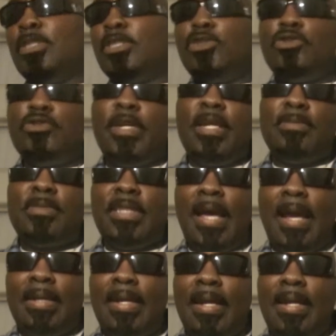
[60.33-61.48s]
just dreams
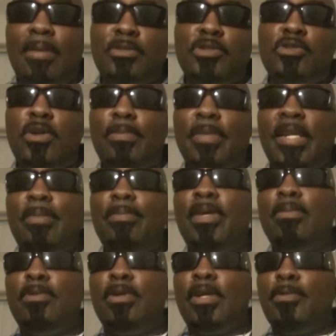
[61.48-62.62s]
like that, and I'm sure many
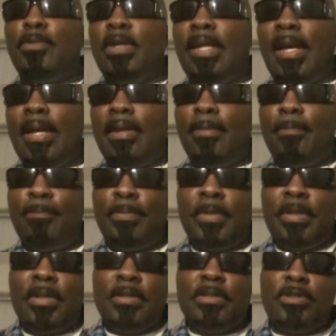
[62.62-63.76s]
people can relate.
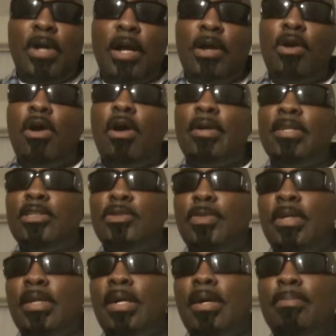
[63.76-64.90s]
So I call this
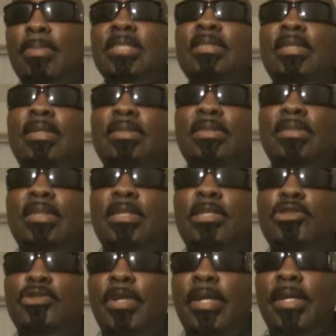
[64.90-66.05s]
one uh, Misunderstood
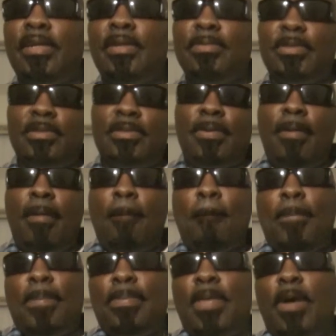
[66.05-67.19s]
Dreams.
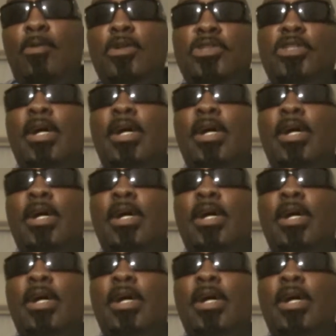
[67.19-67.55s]
And I want